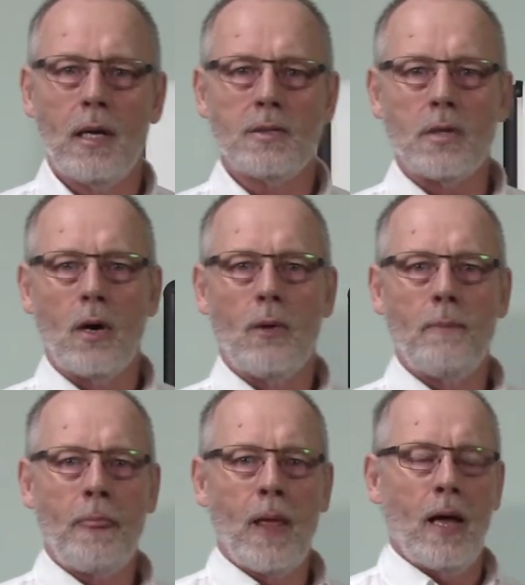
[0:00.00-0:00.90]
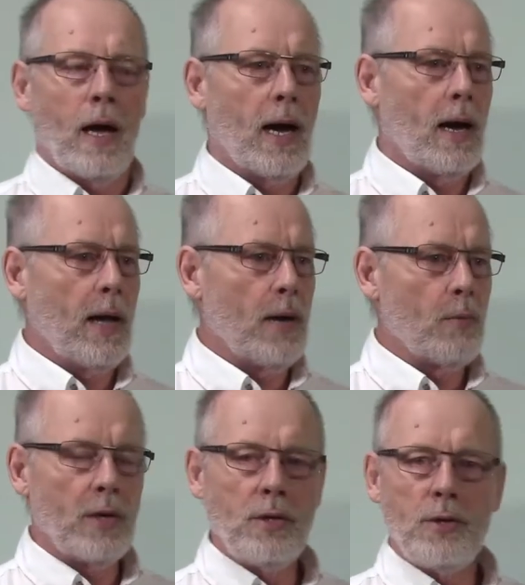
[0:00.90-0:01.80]
So uh, and
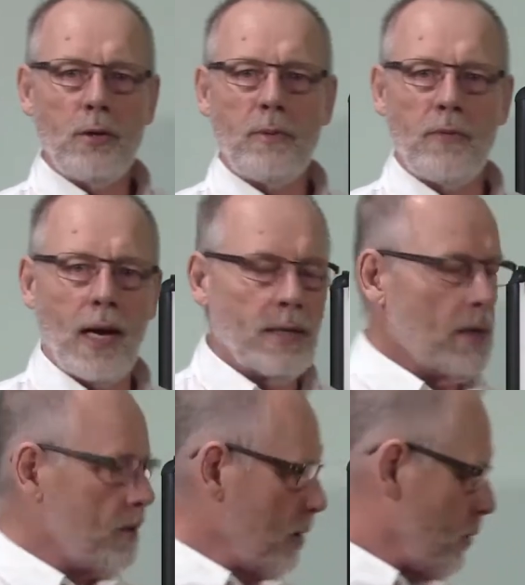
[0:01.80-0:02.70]
when you do provide the, the,